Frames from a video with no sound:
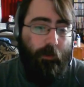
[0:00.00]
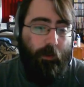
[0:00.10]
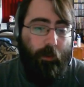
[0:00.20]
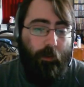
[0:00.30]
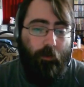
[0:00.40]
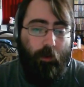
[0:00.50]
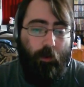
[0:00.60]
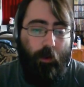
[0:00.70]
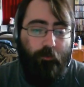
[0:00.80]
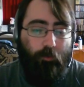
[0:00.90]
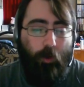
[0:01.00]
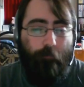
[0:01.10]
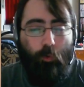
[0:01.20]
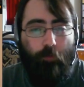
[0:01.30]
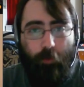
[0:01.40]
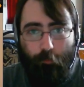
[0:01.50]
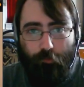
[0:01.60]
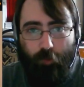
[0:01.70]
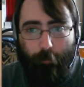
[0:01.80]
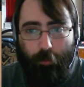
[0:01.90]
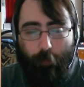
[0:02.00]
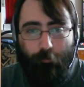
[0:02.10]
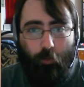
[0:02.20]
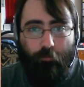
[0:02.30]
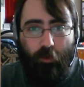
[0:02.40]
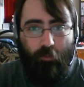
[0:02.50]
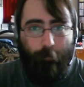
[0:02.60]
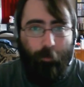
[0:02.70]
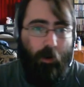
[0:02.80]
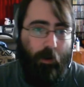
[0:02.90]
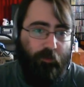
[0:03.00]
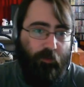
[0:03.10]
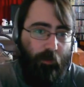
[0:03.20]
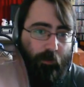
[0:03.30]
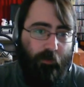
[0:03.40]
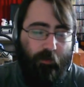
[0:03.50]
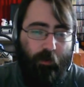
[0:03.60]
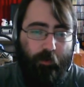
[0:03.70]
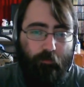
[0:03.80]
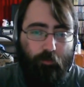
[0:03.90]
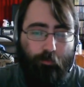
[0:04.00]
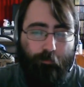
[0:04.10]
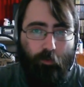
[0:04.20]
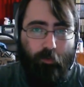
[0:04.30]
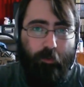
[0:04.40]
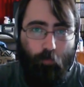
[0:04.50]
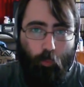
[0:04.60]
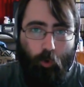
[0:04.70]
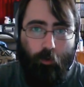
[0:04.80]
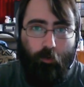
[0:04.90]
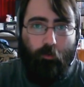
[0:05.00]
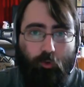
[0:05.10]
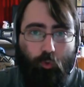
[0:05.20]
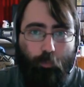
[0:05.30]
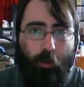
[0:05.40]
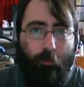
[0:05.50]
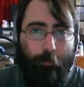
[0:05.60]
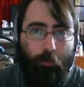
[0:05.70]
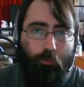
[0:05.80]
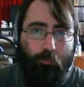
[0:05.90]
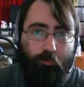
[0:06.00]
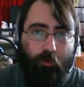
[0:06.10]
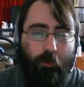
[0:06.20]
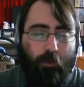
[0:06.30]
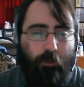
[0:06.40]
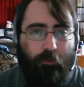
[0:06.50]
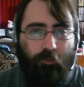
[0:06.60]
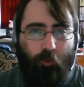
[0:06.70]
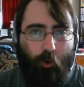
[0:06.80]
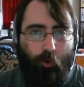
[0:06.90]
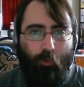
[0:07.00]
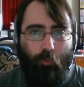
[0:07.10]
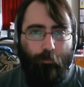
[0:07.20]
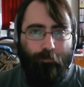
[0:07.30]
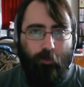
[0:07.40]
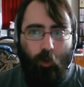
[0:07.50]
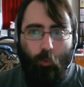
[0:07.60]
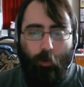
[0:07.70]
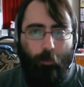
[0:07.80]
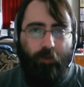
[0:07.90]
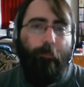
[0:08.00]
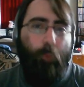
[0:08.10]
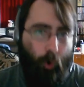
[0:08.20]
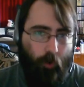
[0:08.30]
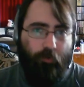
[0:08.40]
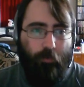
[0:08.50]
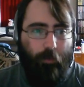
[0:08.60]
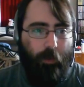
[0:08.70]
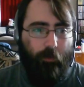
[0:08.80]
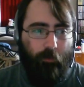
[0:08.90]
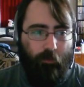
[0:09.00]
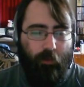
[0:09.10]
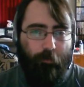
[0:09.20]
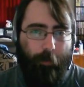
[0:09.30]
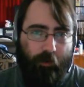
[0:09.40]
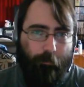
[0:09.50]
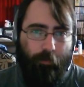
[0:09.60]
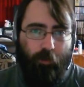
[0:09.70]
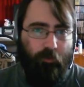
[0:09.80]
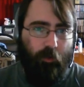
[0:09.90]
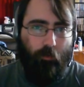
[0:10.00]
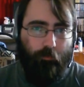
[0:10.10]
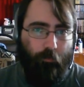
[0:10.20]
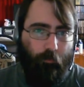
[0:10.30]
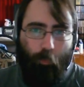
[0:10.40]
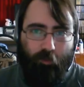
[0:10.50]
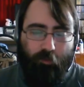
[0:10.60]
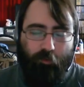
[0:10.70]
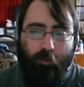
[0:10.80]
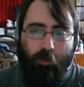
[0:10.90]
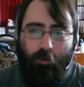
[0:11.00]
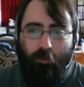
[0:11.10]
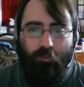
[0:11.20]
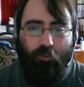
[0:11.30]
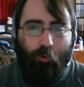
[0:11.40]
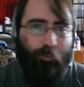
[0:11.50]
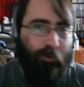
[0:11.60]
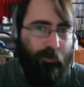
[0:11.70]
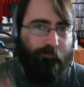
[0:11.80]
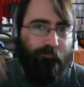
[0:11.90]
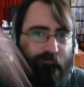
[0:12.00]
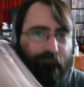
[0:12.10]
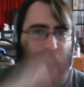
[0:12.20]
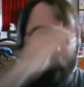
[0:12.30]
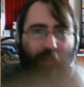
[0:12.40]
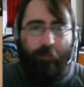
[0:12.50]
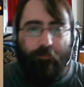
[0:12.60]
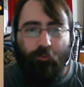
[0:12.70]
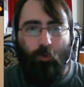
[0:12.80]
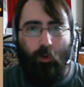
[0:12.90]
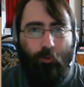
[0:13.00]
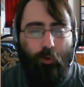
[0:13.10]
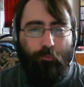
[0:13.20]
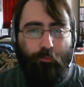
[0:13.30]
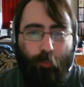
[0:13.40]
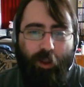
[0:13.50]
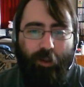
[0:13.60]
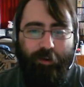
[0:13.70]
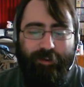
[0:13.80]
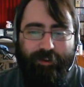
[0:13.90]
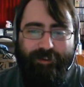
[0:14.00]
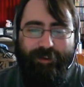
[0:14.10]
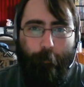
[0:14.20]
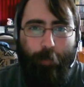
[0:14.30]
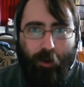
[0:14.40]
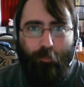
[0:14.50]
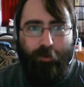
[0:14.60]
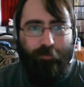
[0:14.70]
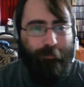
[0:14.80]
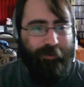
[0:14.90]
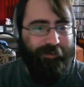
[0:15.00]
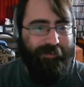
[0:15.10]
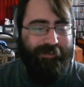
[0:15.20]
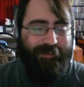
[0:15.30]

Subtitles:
And I do have more videos coming up. Sorry for taking the pause. I do freelance work to pay the bills. So, you know, when it rains, it pours, and then it gets back to being dull for weeks. So, my life's a roller coaster ride. Bear with me.